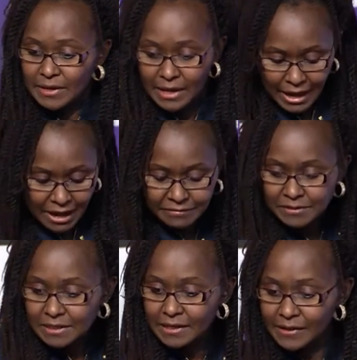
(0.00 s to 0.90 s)

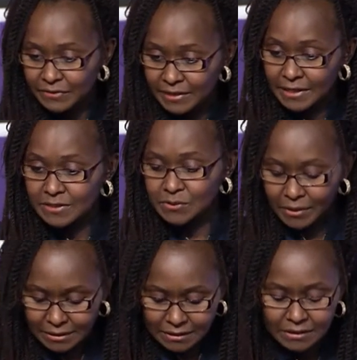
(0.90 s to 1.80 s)
After they
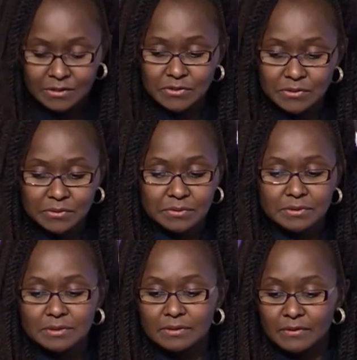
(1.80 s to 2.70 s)
extracted the
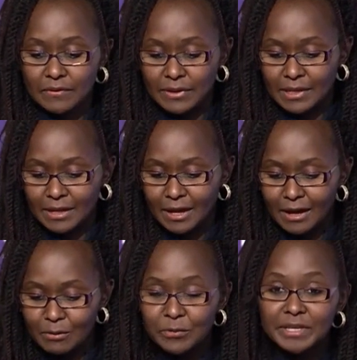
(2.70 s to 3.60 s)
juice,
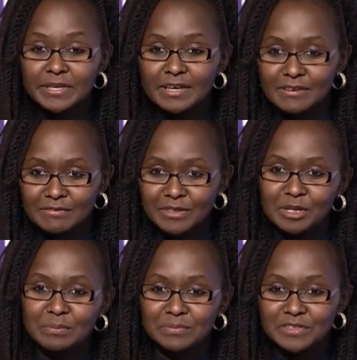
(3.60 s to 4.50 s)
uh, we gave
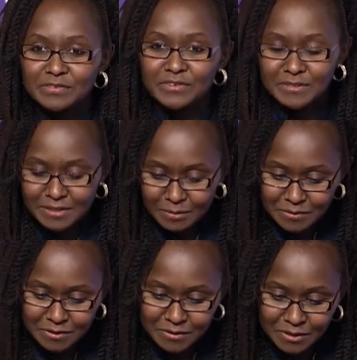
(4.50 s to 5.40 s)
them different
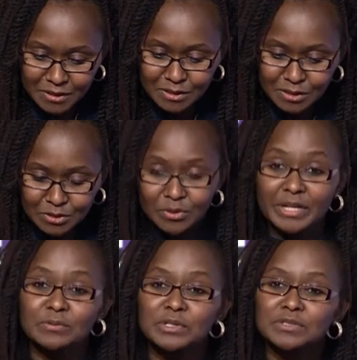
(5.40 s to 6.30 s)
substances. So,
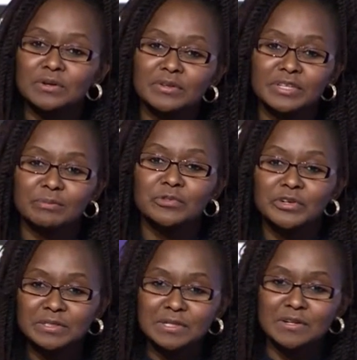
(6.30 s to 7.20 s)
and we told them
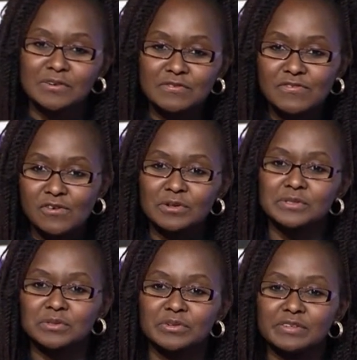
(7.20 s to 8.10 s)
what to look for.
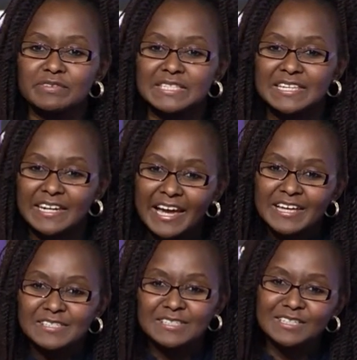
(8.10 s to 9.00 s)
So if it's an
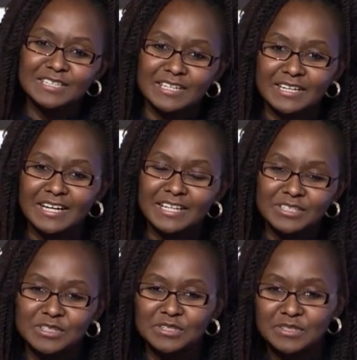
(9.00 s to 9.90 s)
acid, the color
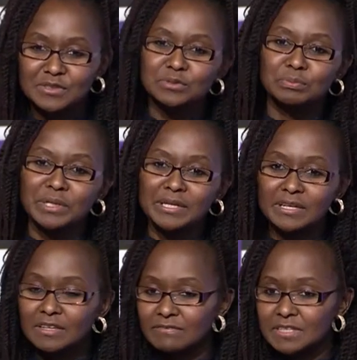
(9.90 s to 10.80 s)
changes to
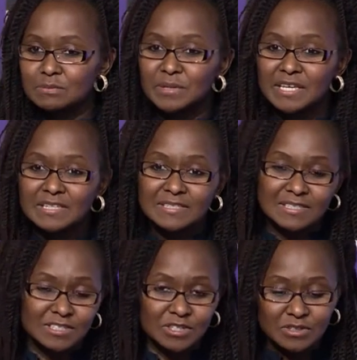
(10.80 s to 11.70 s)
pink. If it's base,
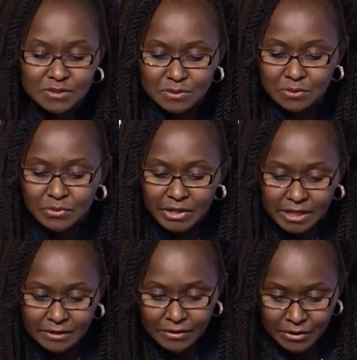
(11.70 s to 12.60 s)
it changes to
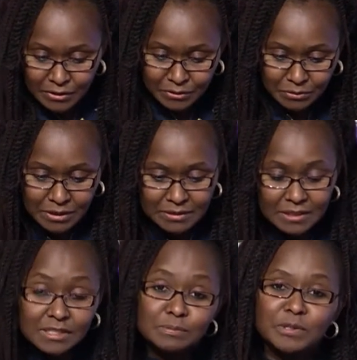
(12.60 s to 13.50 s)
green. So you can see
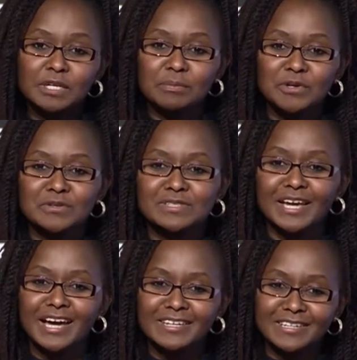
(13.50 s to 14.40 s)
it's pink because they
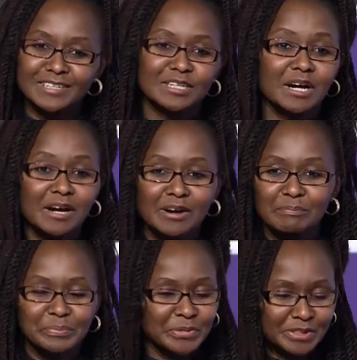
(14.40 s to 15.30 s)
added,
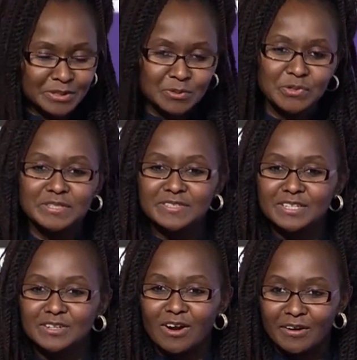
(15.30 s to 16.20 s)
um, they squeezed
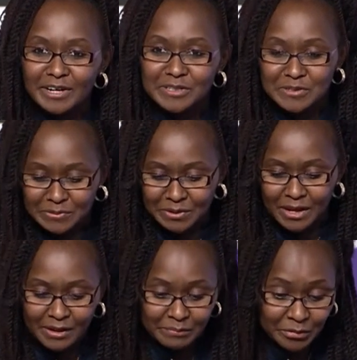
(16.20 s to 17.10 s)
in orange,
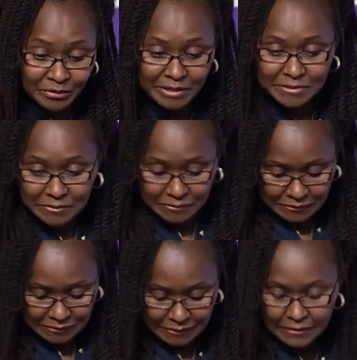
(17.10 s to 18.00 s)
um, orange
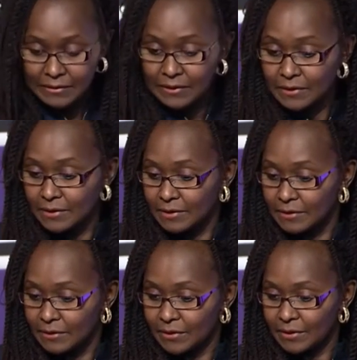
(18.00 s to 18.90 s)
juice.
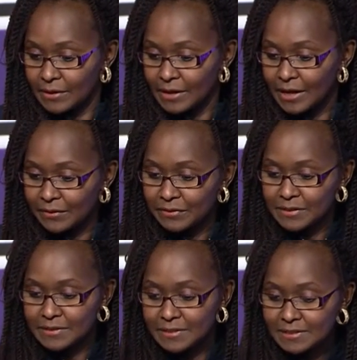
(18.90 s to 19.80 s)
Uh,
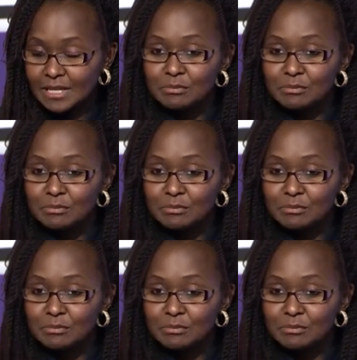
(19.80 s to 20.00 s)
this is the same